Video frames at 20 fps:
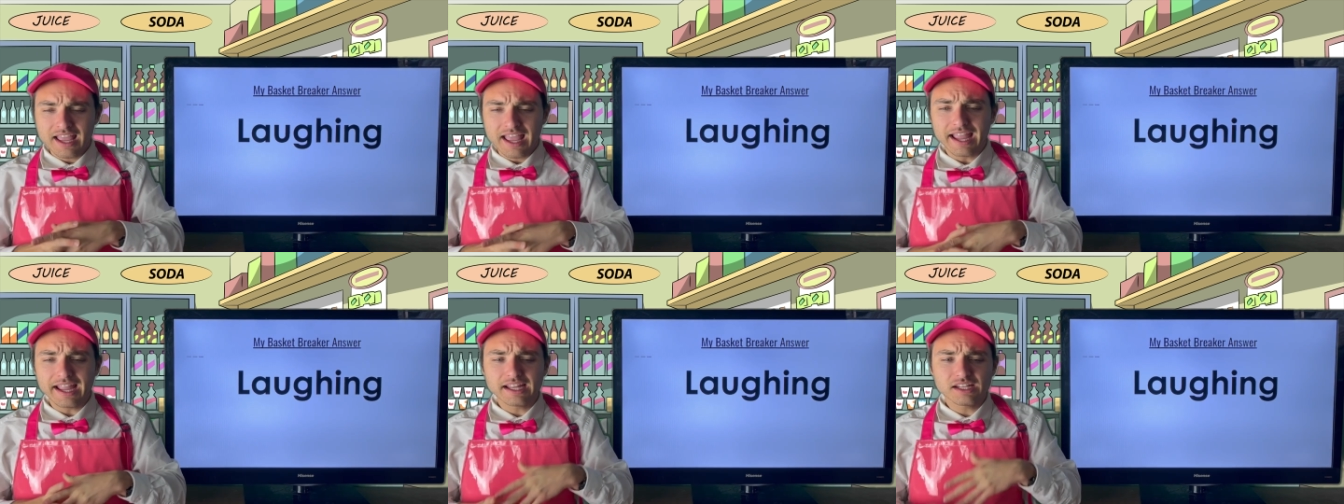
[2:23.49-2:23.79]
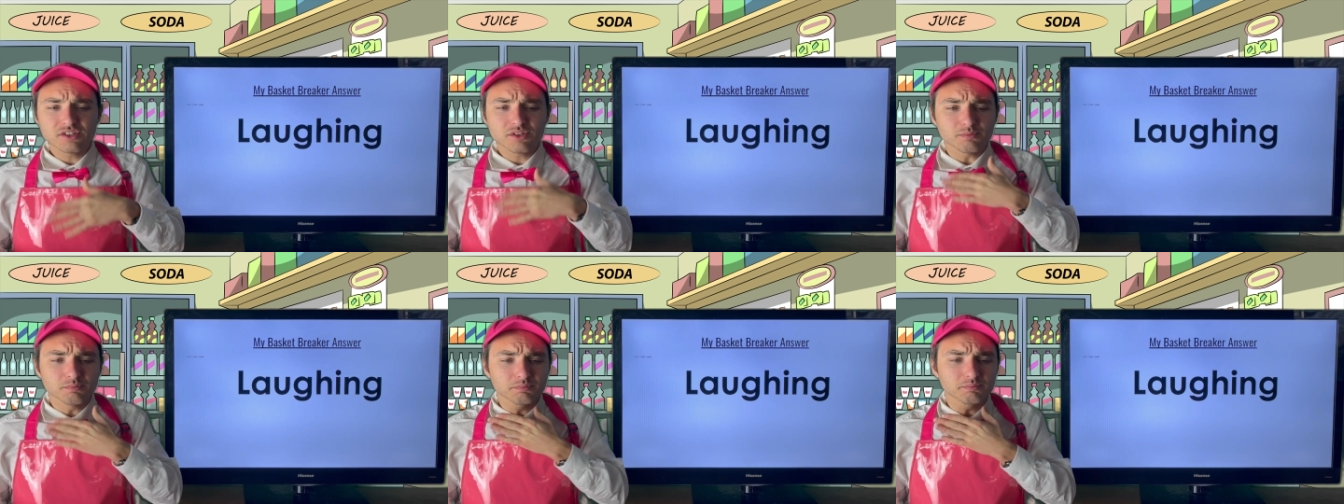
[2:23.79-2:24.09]

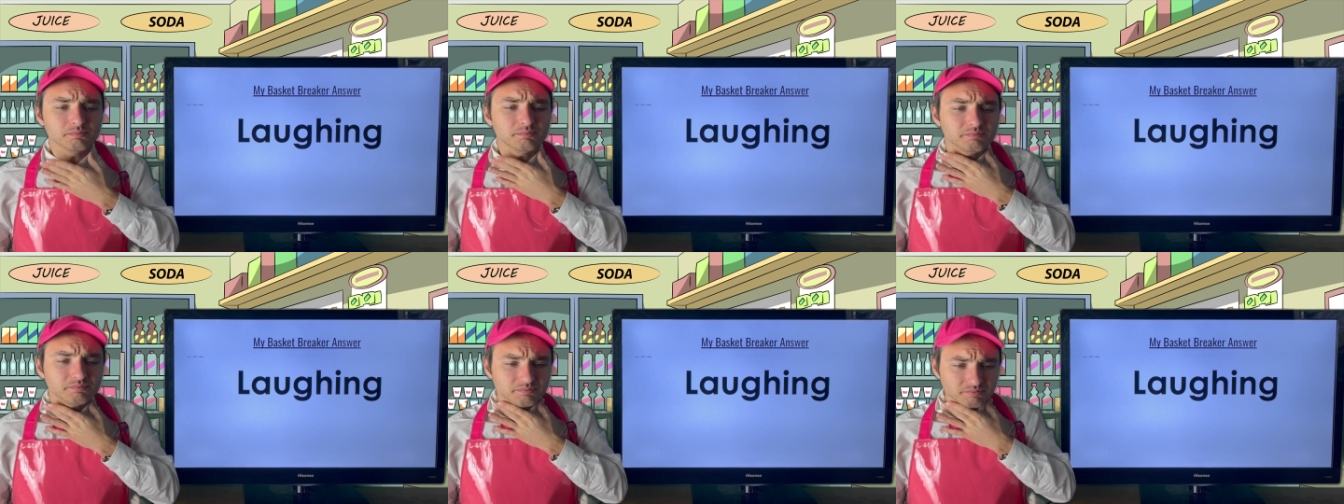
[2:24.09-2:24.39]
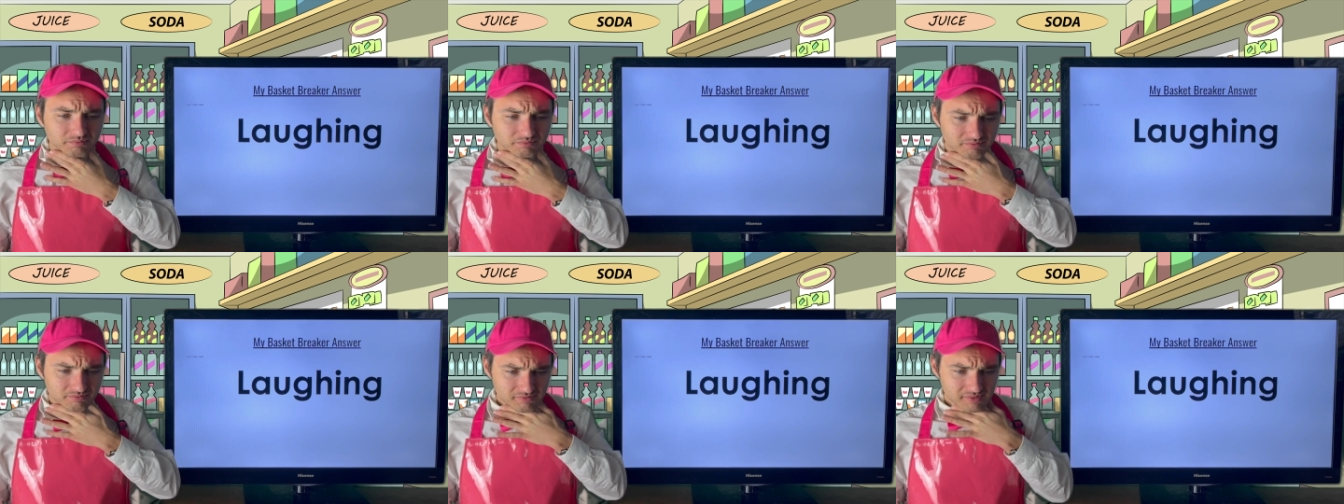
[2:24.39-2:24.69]

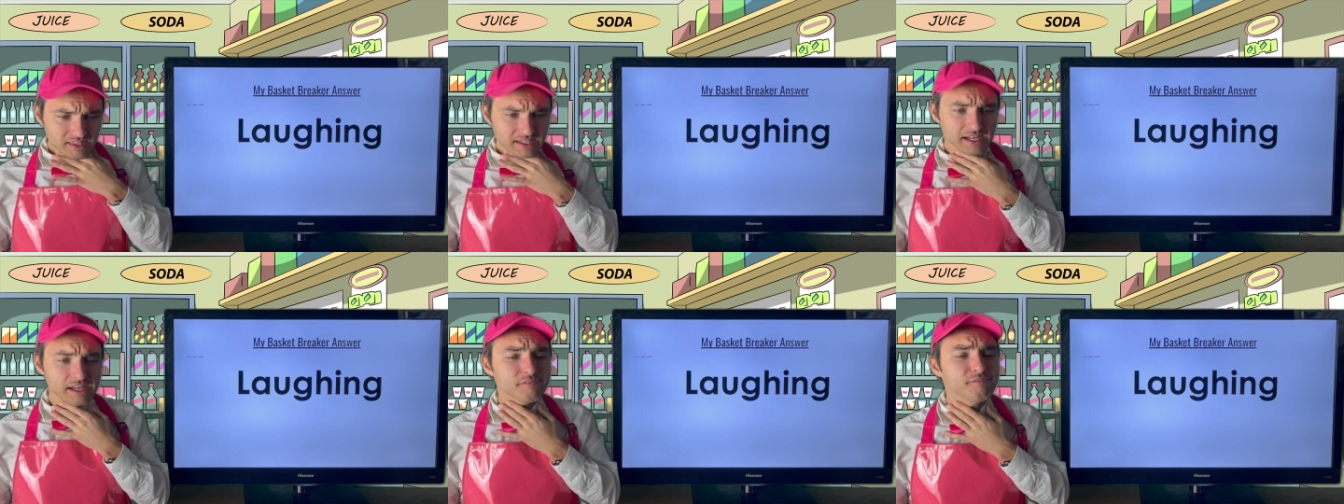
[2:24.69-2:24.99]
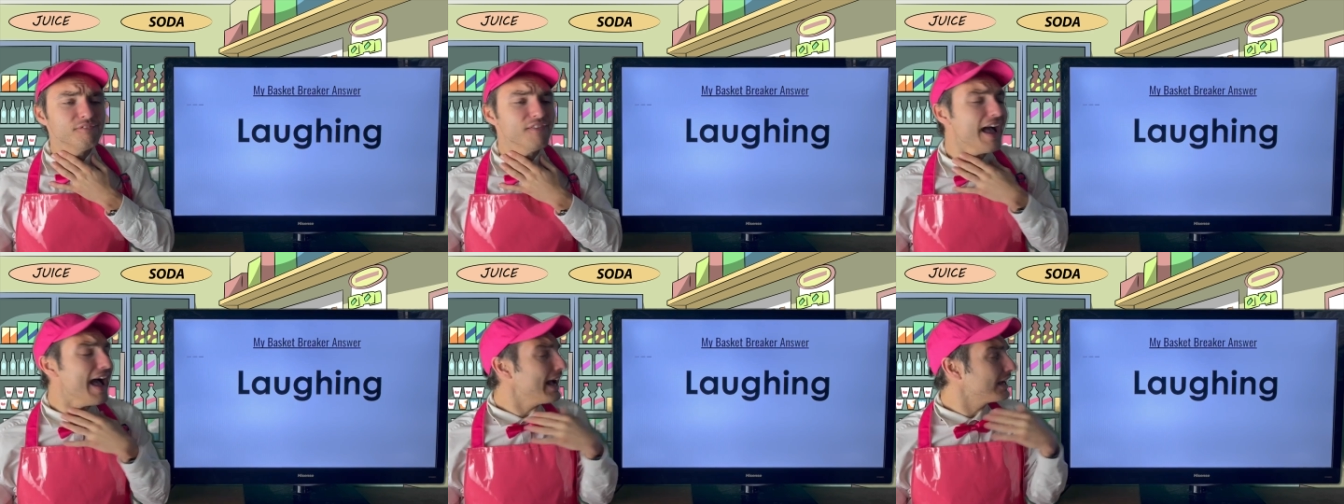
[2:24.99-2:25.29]
And
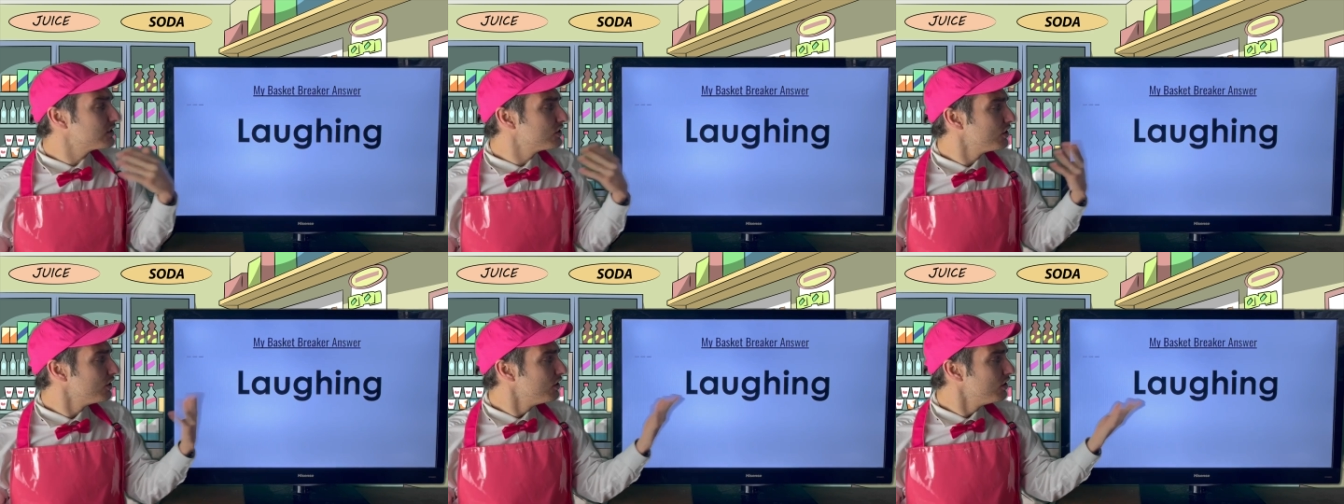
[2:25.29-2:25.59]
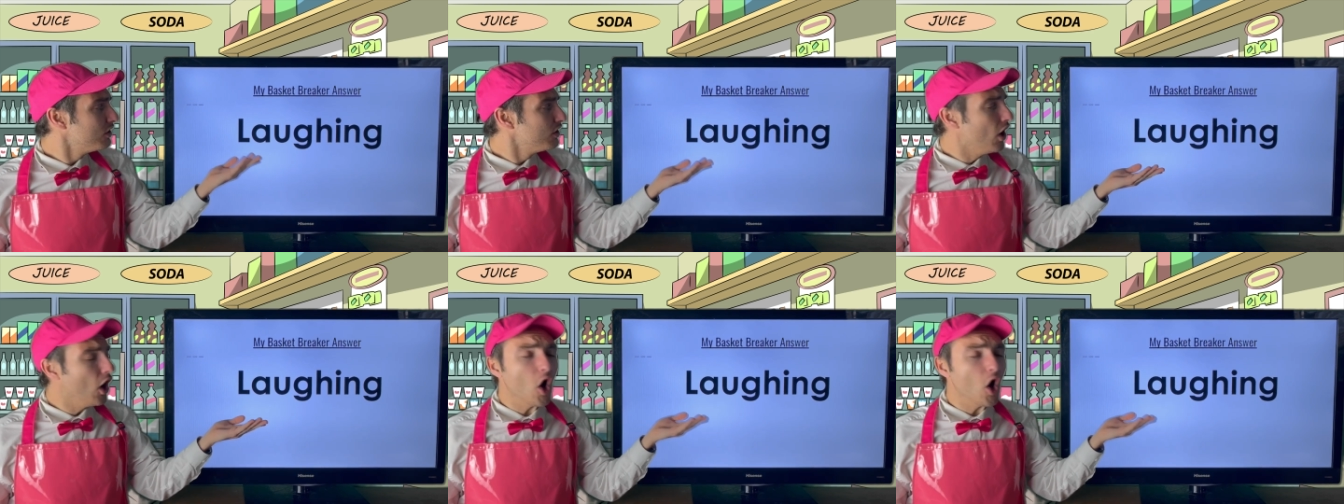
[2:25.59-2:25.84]
in fact,